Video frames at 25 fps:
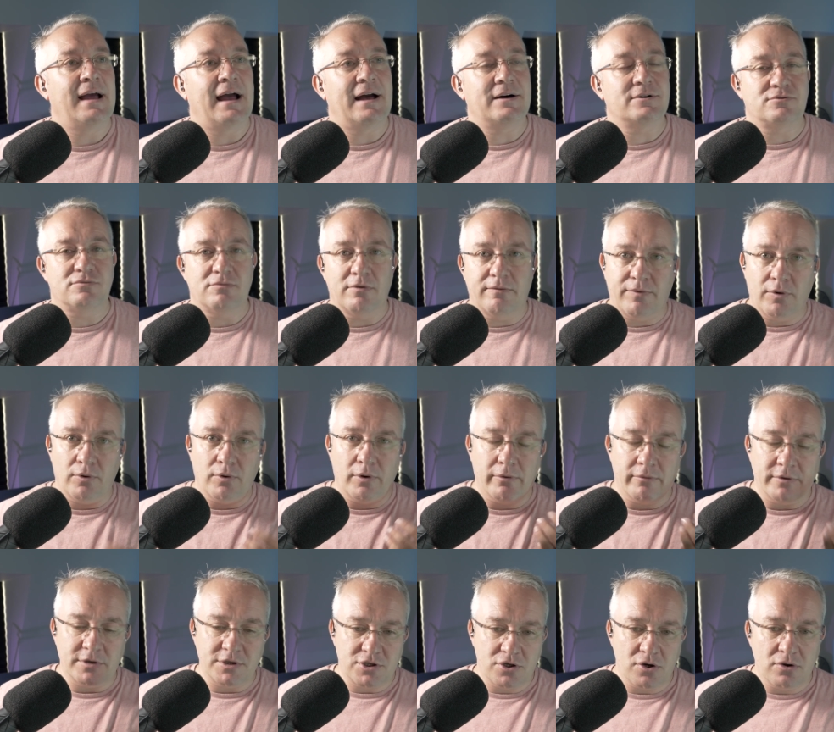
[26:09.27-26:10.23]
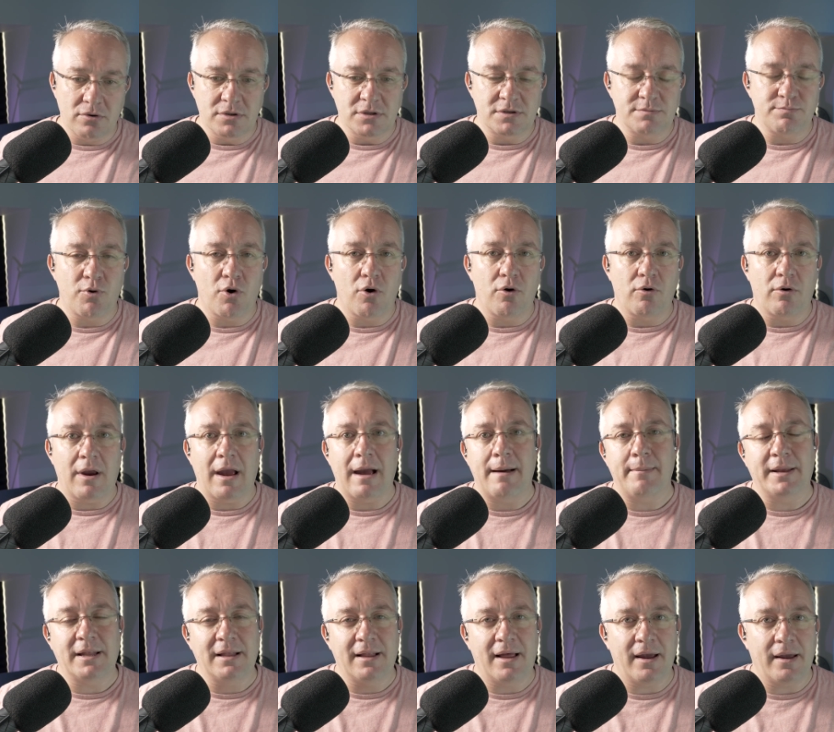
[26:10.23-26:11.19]
how to review your insurance
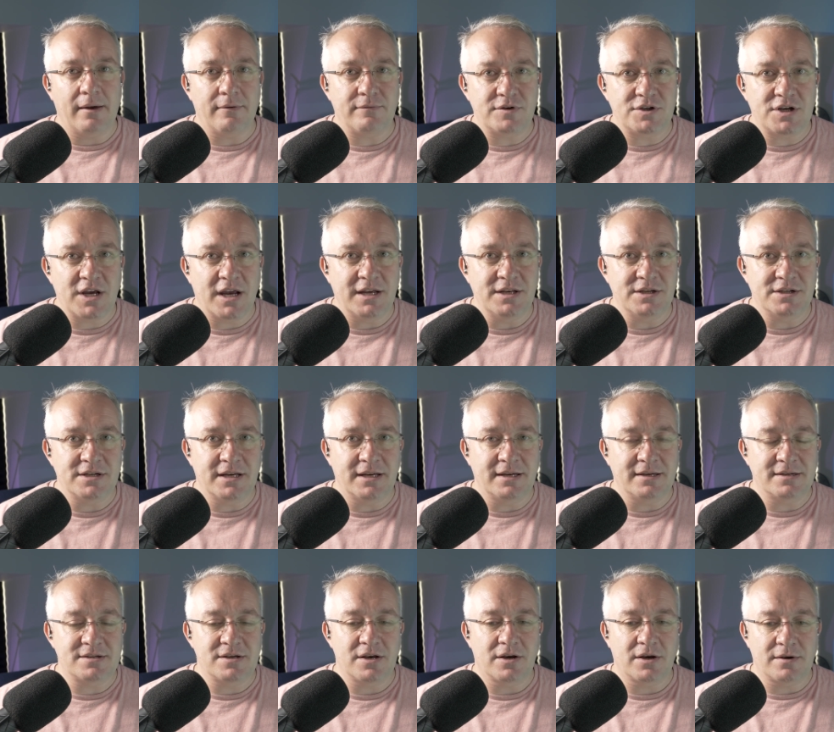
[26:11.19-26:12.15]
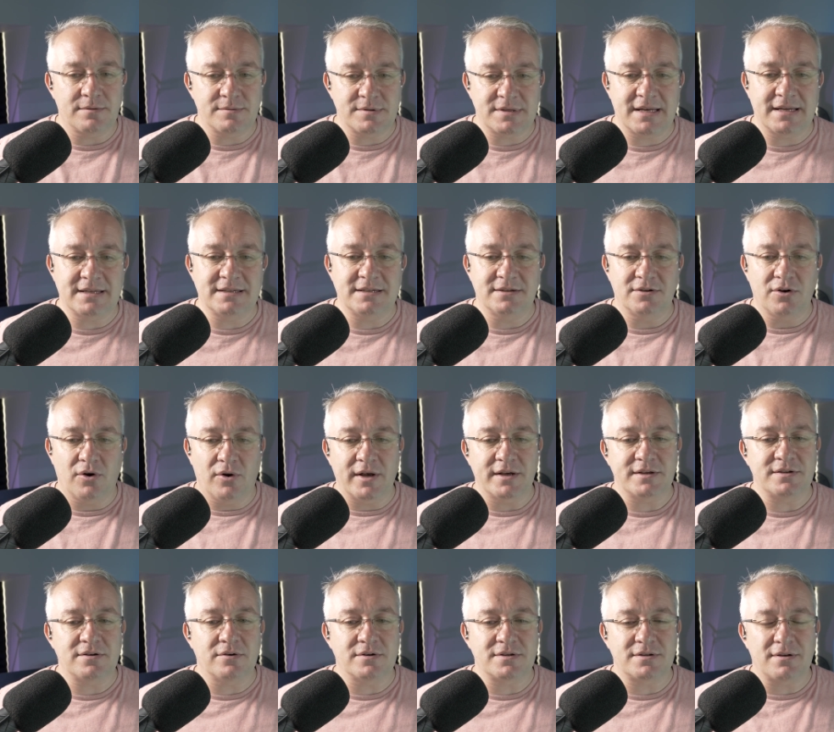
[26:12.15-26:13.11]
program in light of changing circumstances, all
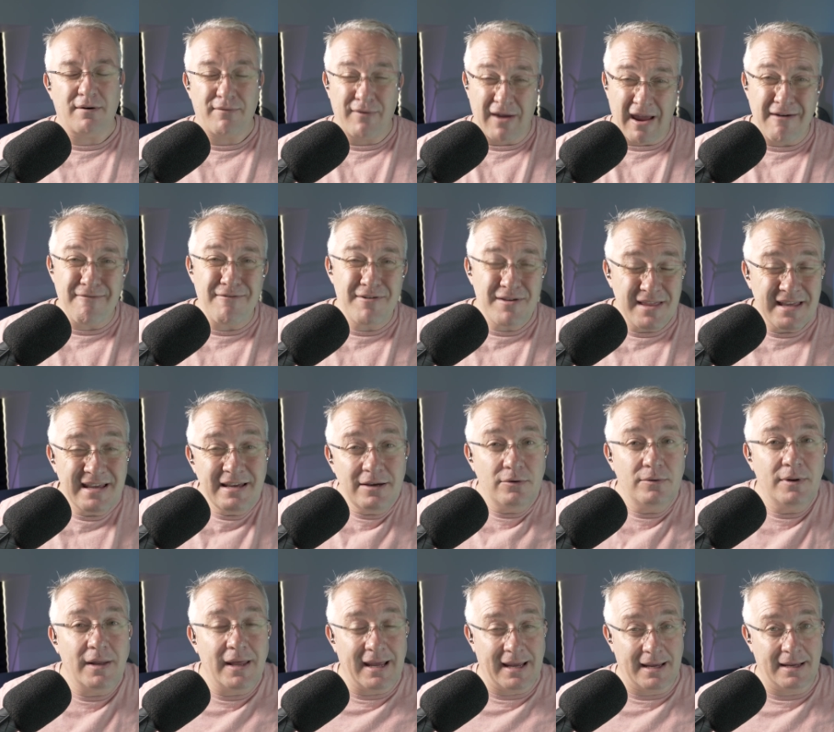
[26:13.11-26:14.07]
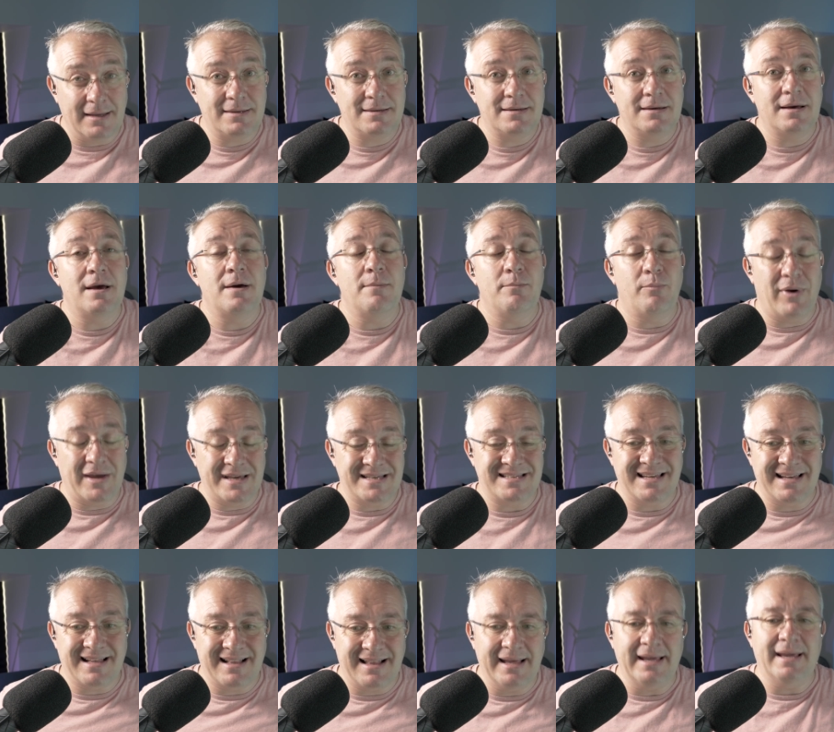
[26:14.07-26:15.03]
that sort of stuff. Everything you need,
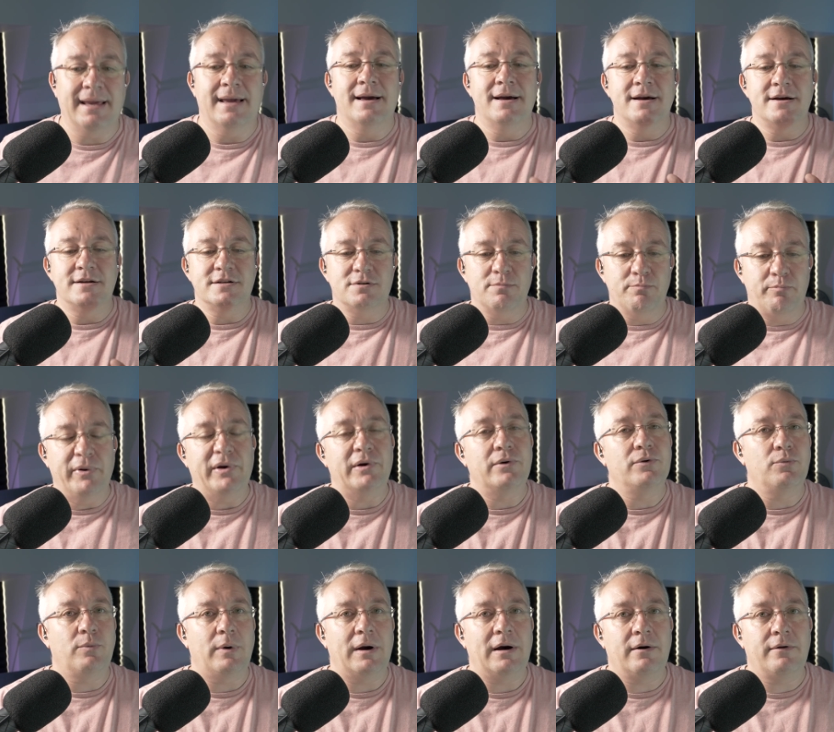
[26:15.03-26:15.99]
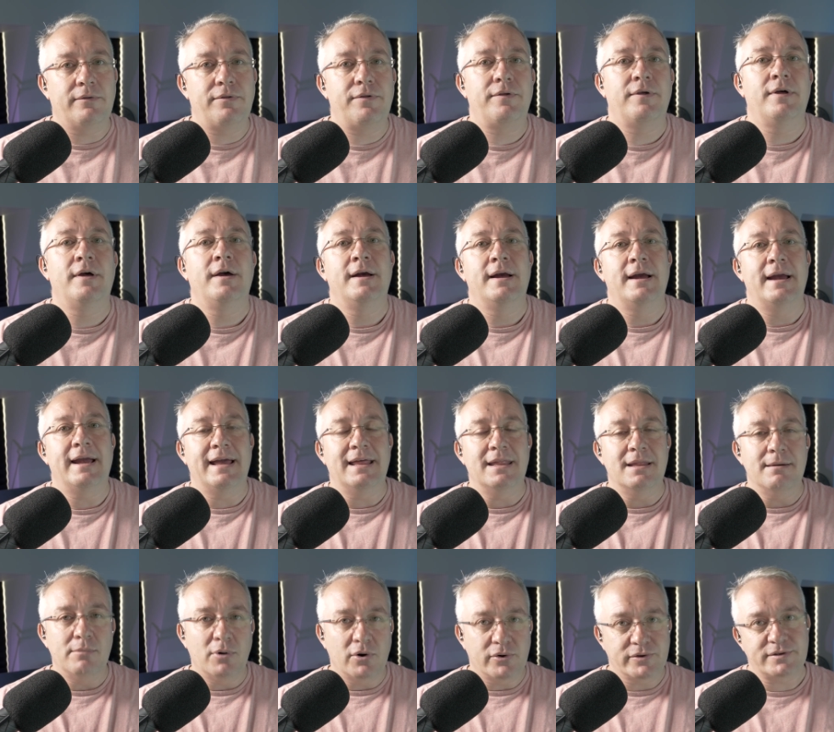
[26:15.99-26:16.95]
basically, to build wealth
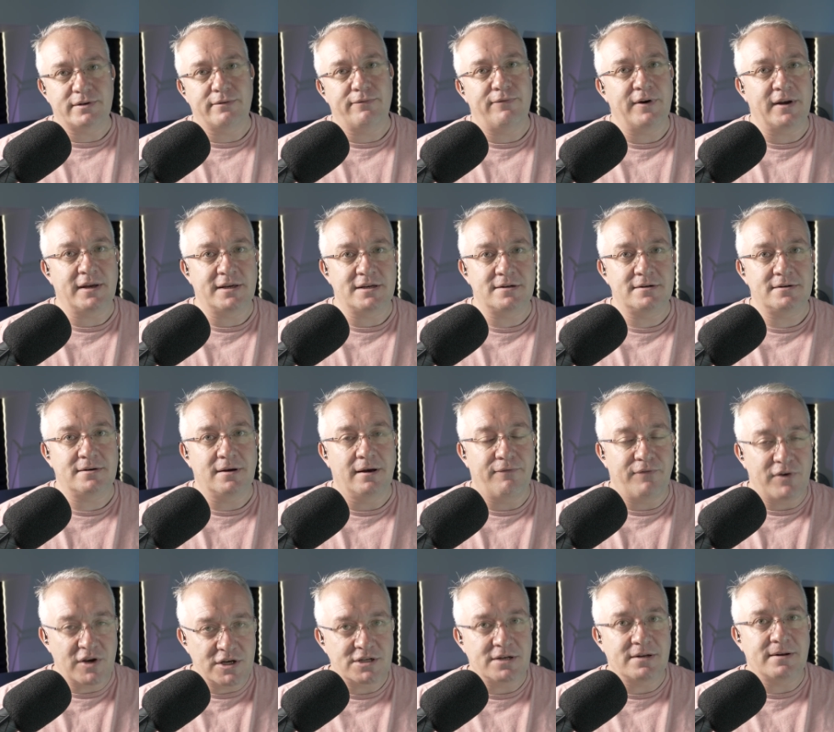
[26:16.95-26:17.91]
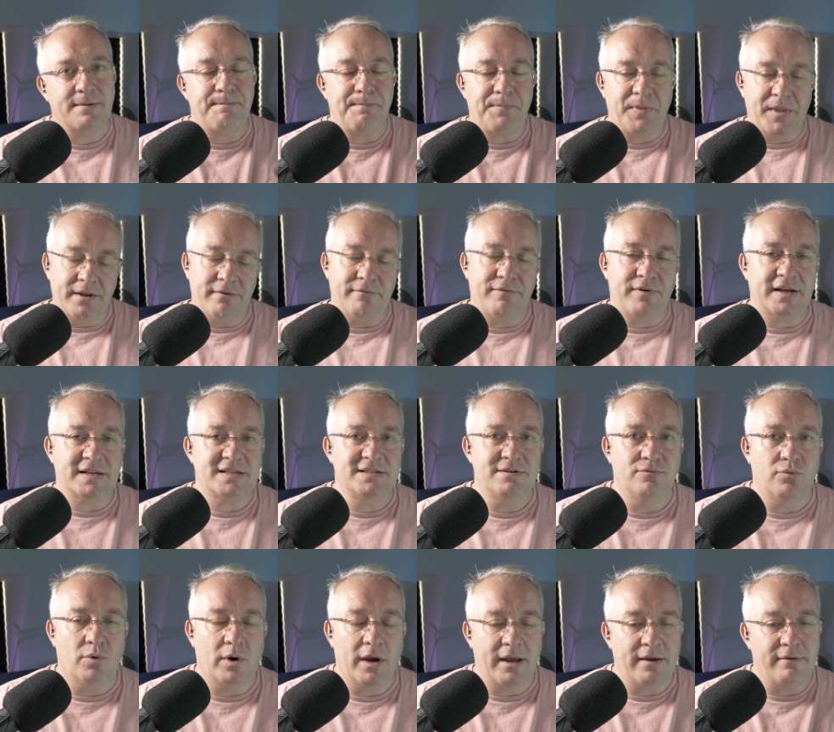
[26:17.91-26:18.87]
in the most efficient and
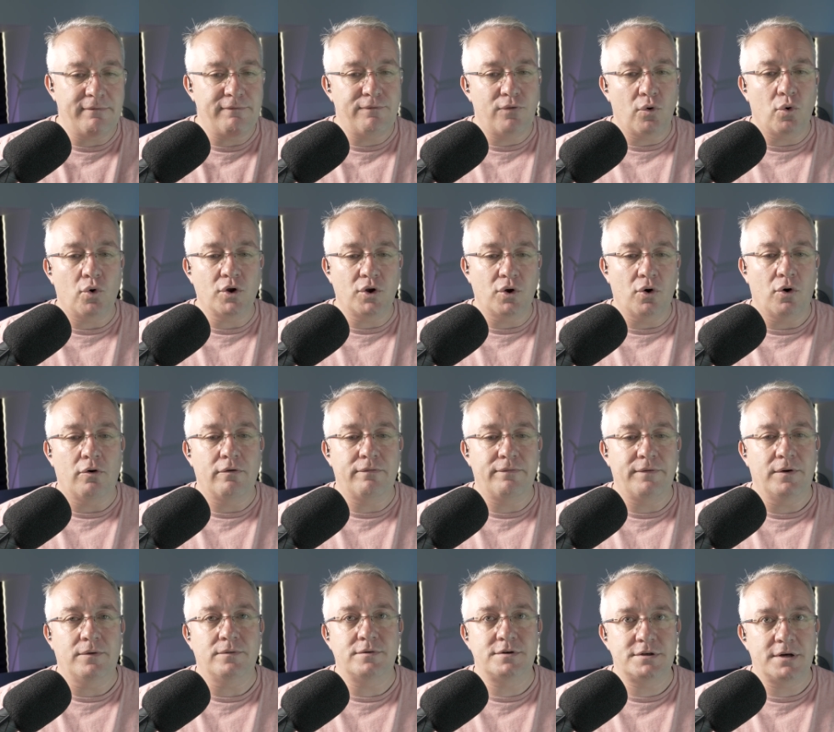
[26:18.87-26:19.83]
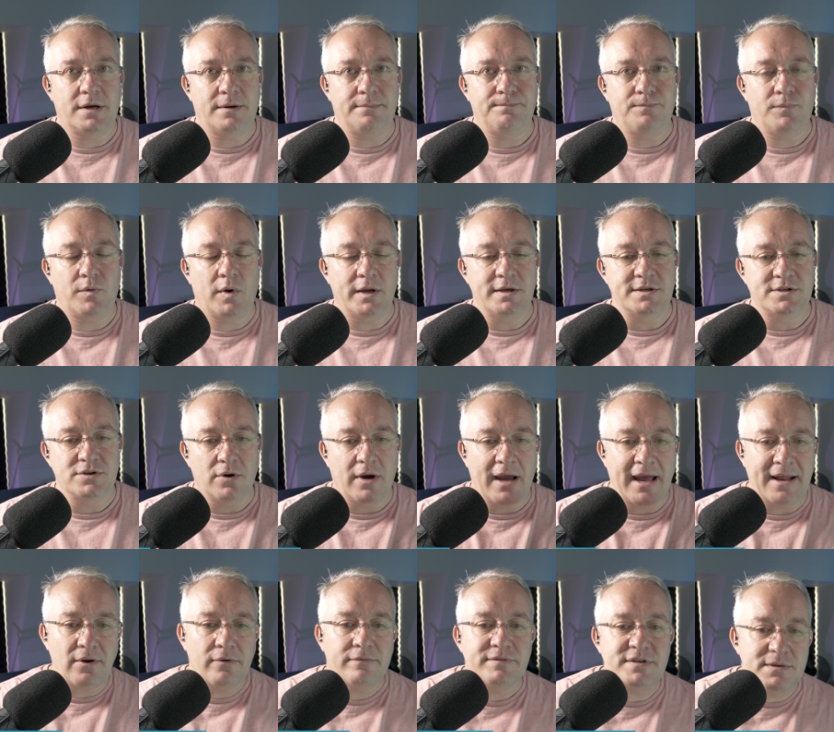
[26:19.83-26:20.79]
effective way for your future. All right, so
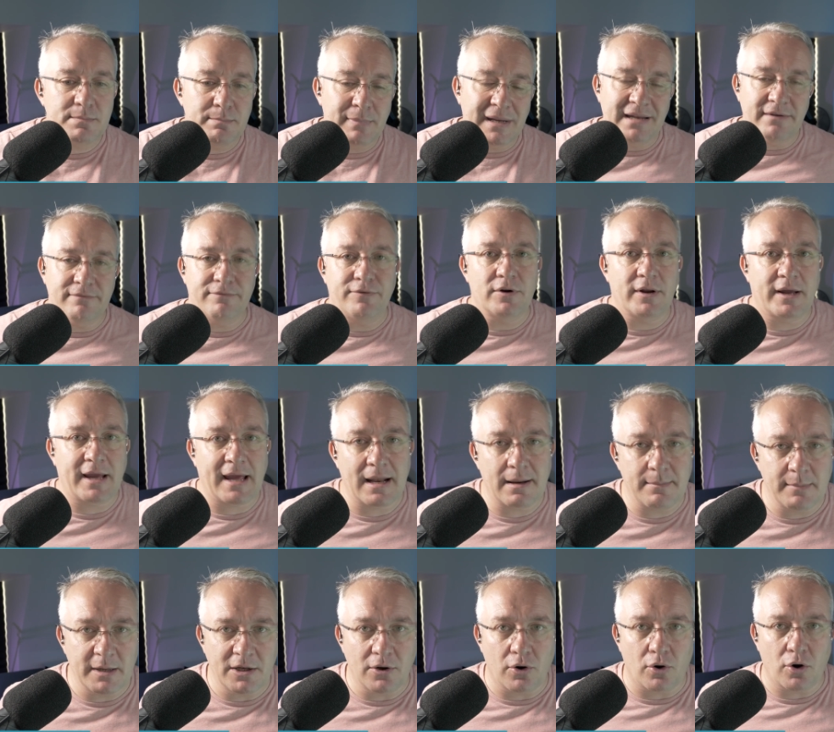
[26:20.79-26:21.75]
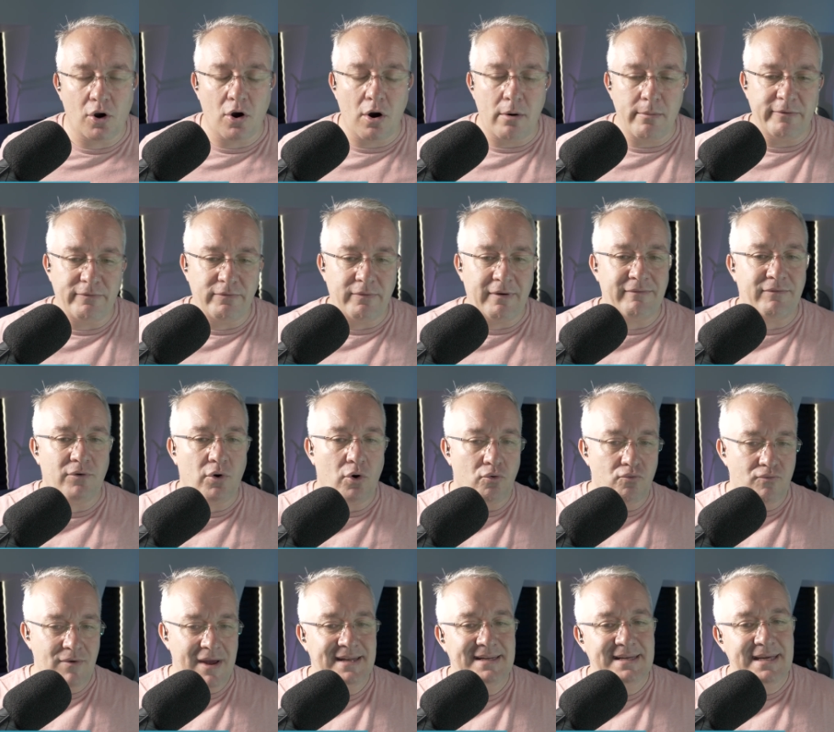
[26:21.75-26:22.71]
head over to meaningful academy dot com if you haven't
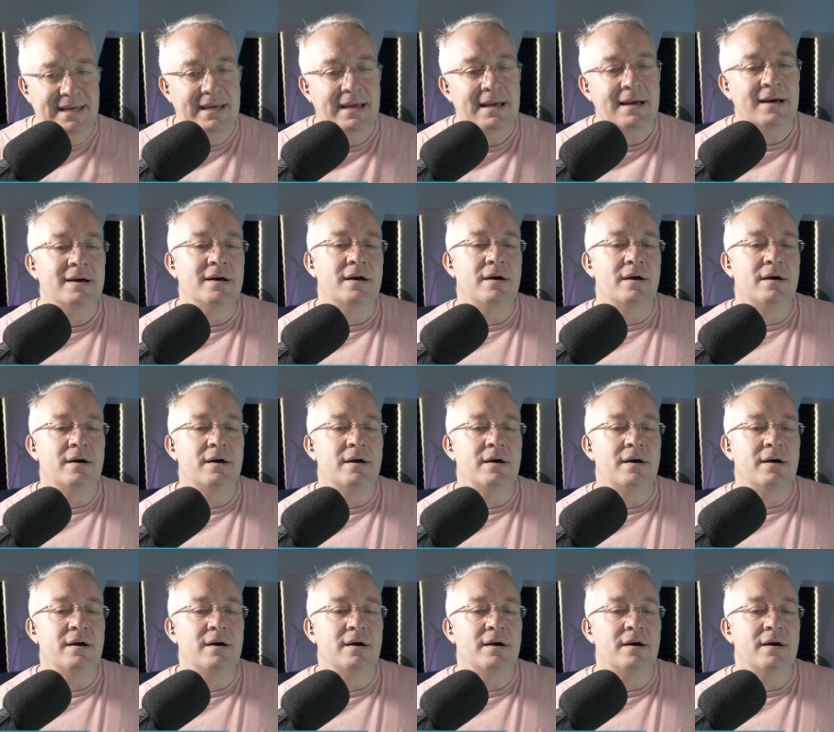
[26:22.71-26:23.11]
already.